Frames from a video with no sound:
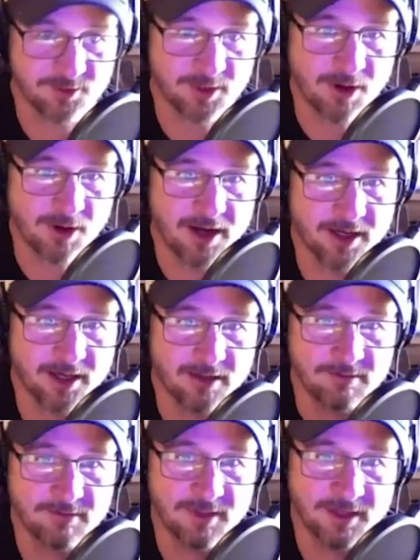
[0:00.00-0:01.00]
writing
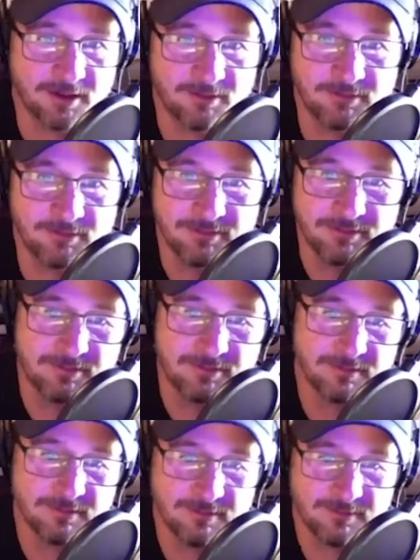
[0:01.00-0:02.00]
um,
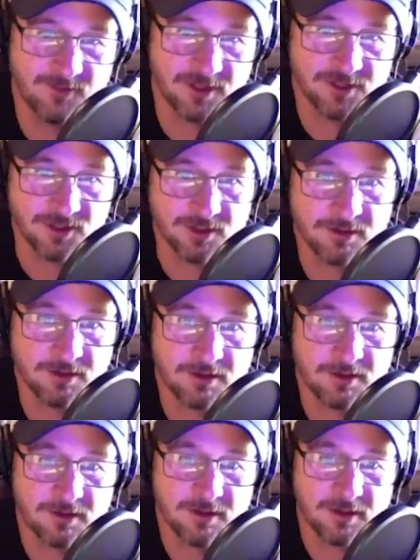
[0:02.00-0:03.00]
fiction
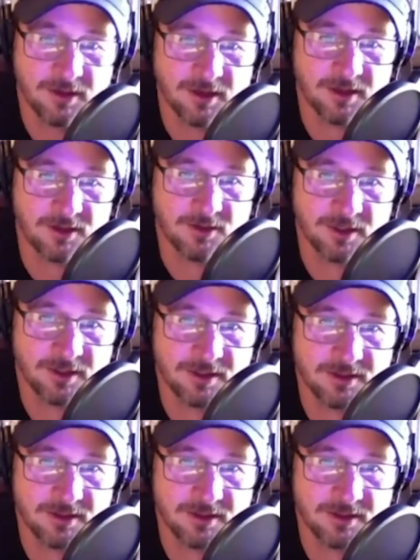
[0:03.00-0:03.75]
and doing so.